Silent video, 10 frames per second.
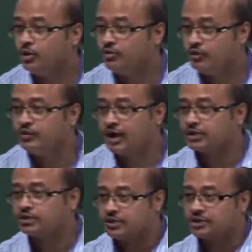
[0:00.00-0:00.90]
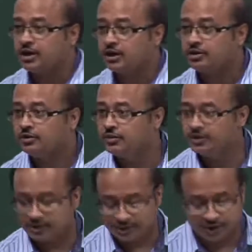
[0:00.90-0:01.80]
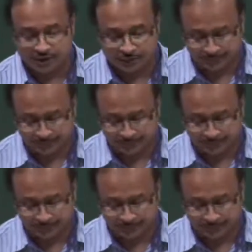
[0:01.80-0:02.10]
when we actually start with the discussion.